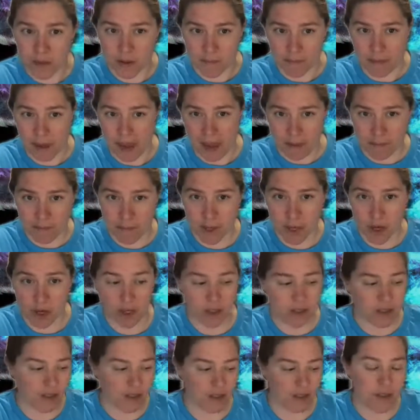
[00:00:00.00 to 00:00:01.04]

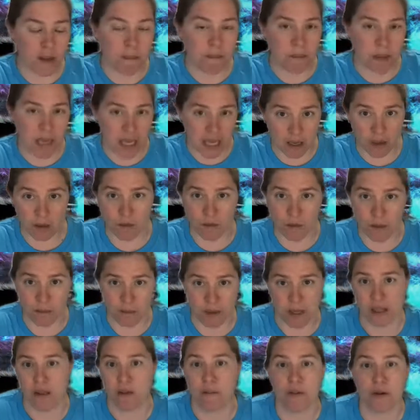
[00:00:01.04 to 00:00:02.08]
Papillons, the pink would
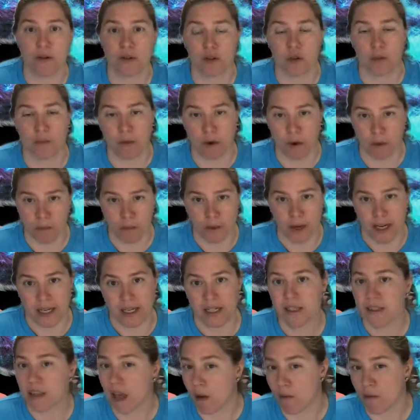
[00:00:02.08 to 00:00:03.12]
be the most appropriate
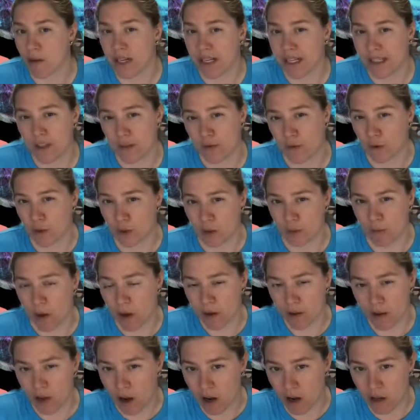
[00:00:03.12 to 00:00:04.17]
because that one is for
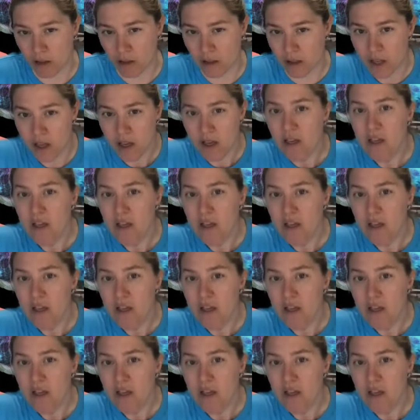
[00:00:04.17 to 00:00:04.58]
small dogs